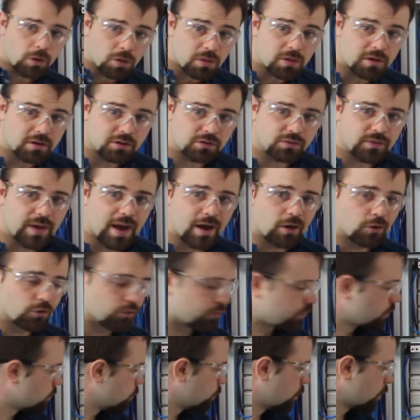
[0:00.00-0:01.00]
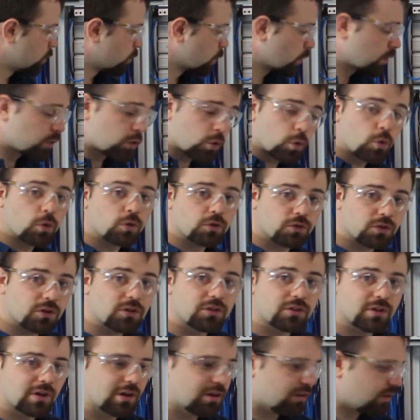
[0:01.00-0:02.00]
on this valve, which would cause
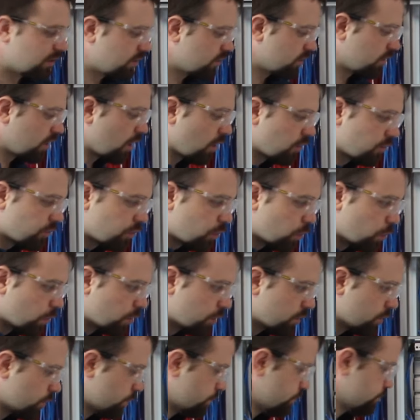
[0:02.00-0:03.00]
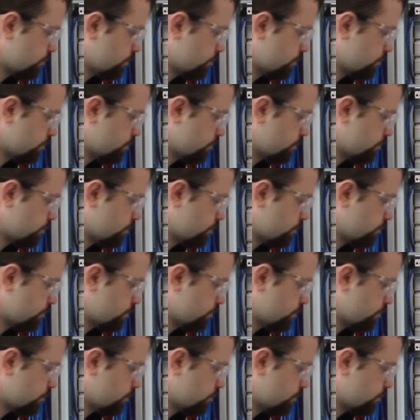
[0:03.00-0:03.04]
this cylinder to go forward.